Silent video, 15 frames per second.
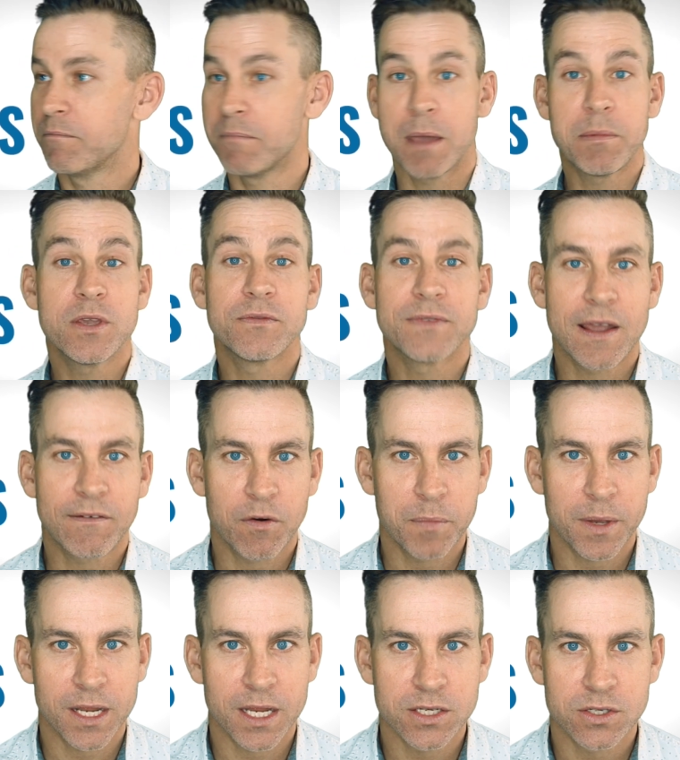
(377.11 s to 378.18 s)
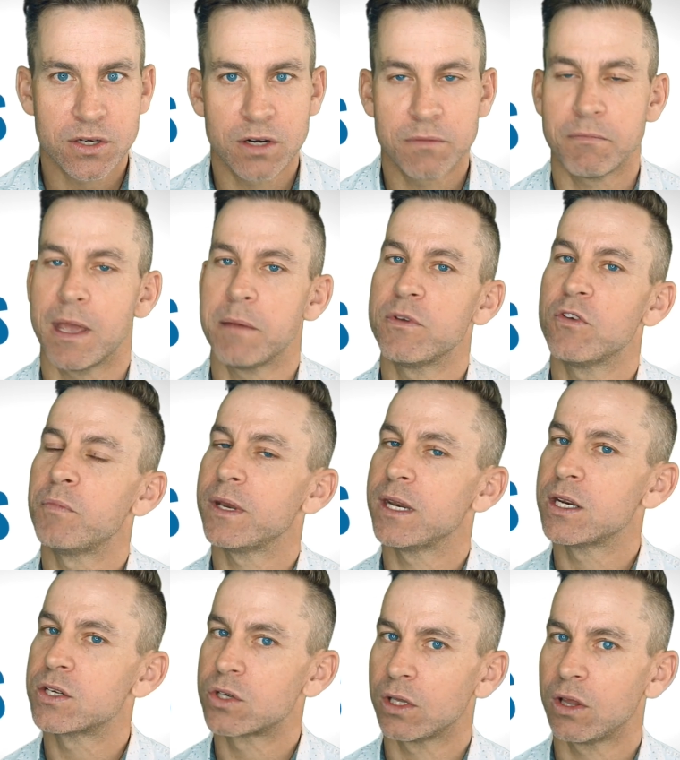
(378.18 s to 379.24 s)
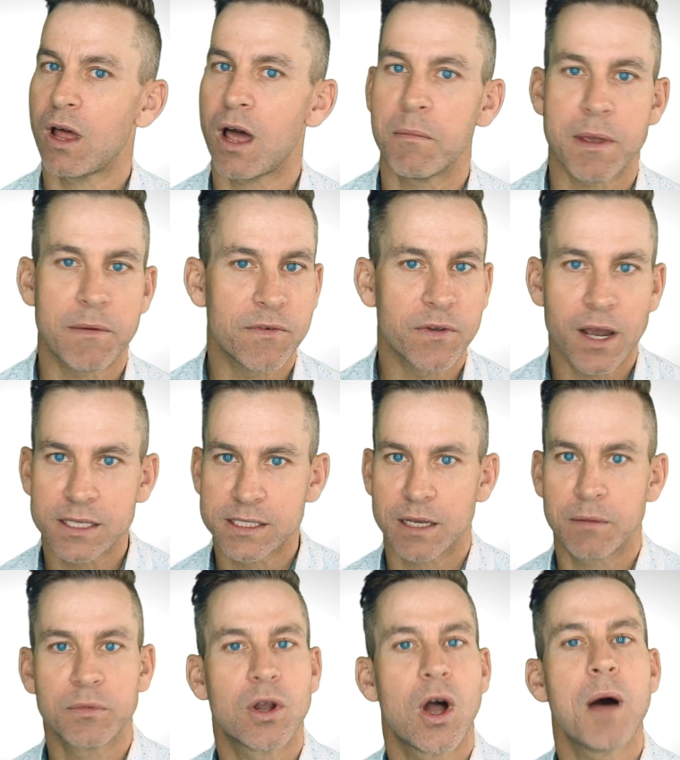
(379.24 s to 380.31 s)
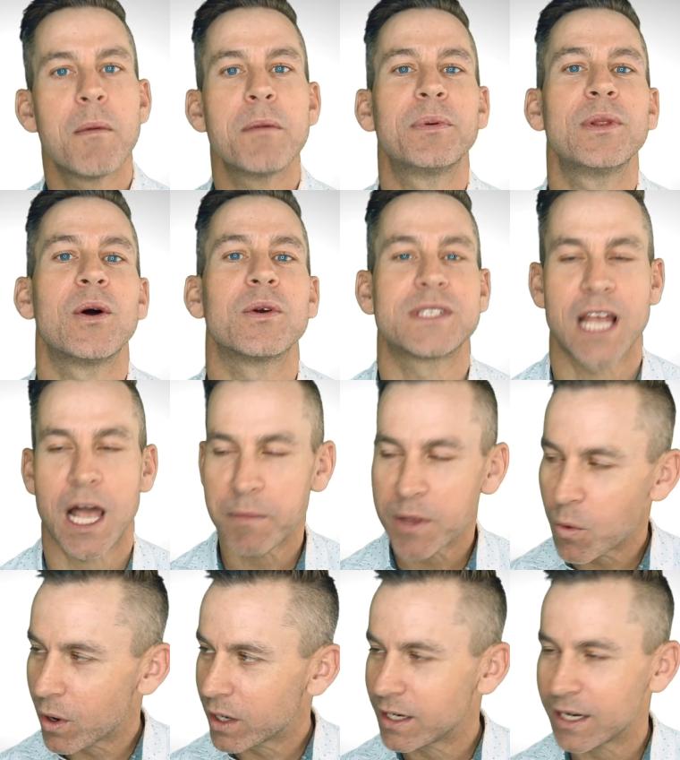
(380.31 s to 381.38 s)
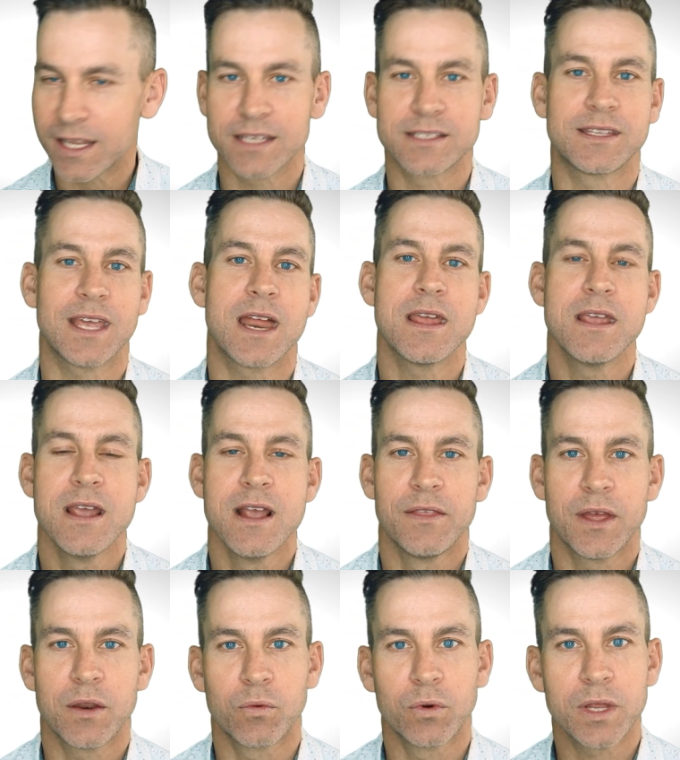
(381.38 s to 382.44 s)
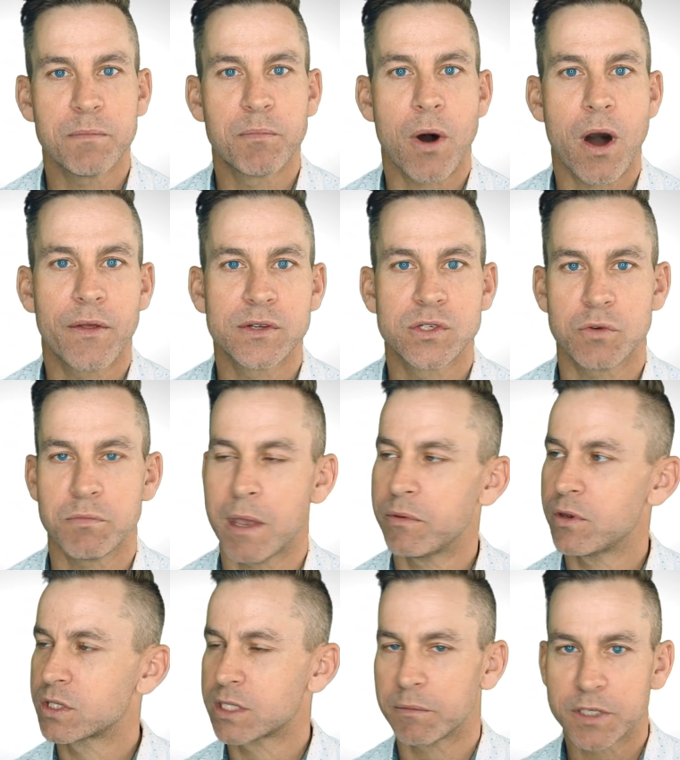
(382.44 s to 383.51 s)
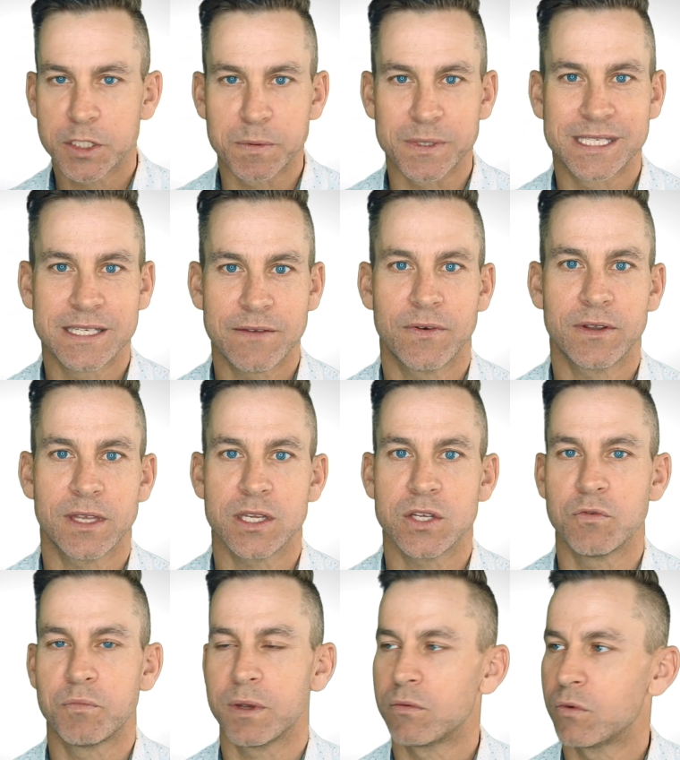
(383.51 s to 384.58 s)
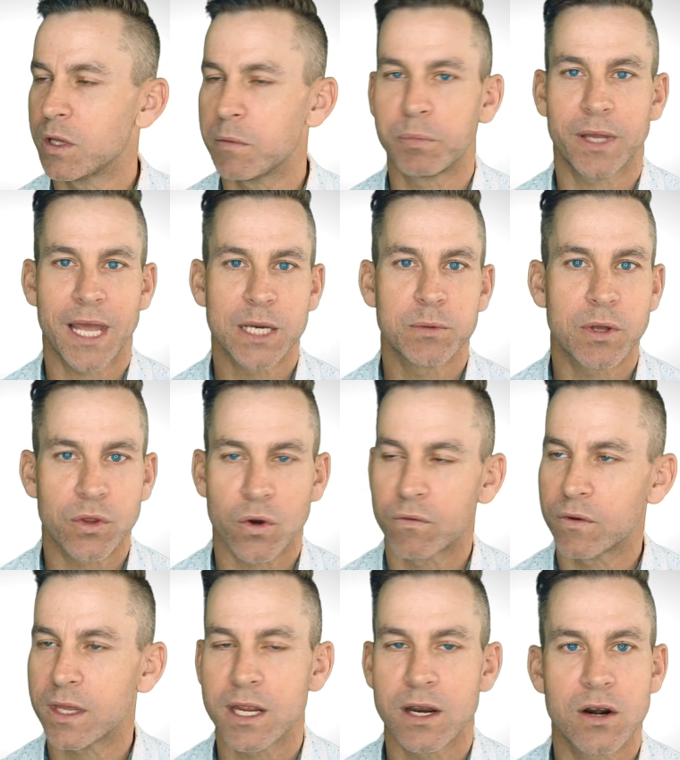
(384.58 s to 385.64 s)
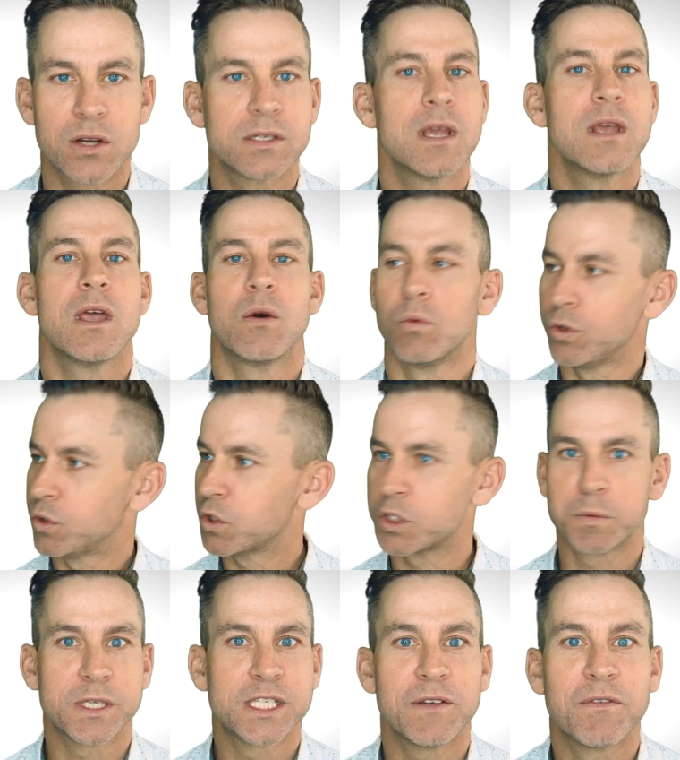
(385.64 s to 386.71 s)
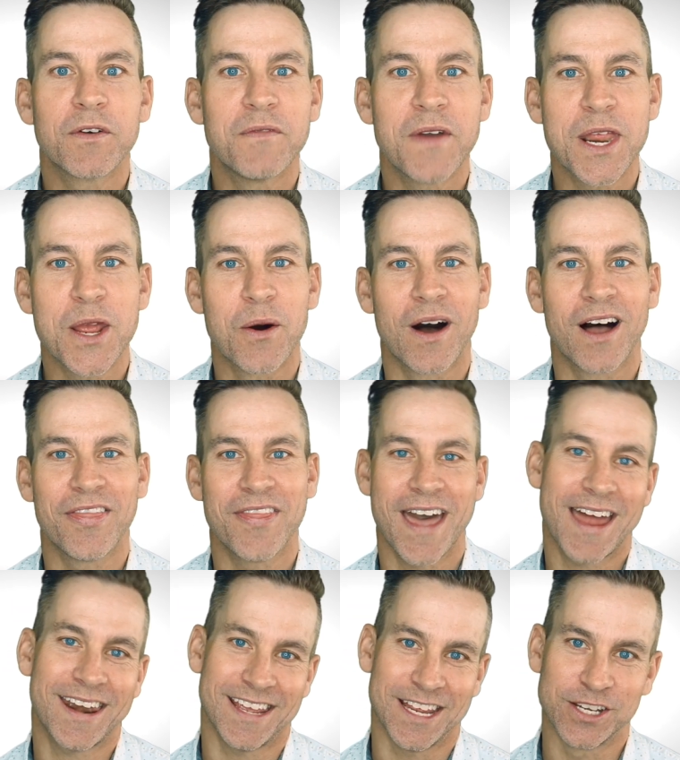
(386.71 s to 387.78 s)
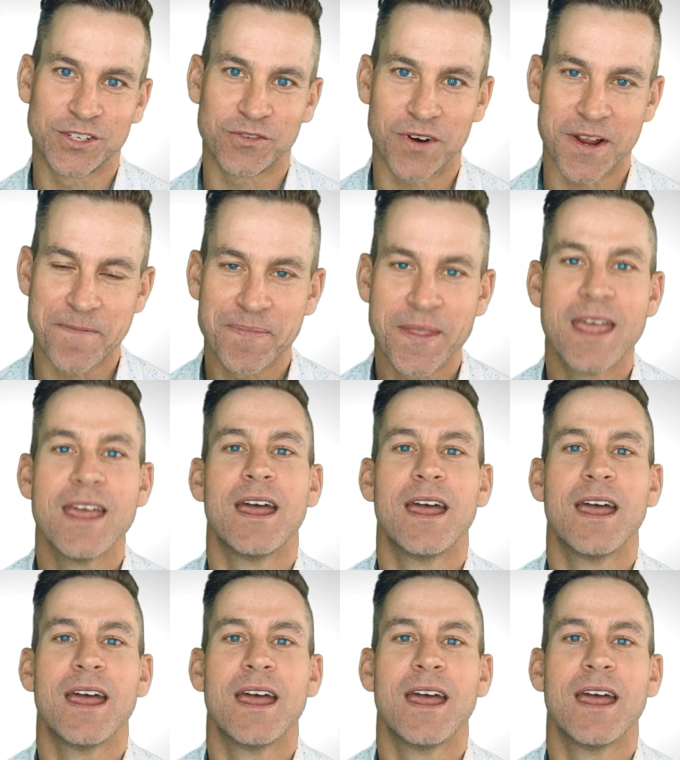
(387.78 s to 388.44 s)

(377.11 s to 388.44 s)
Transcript: Maybe you've never been injured. Maybe you've been injured a lot. Maybe you've got something. Comment below. Tell me what it is that really bothers you. Maybe there's something specific that you've been really plagued with over the years. We'll do a specific video on that injury.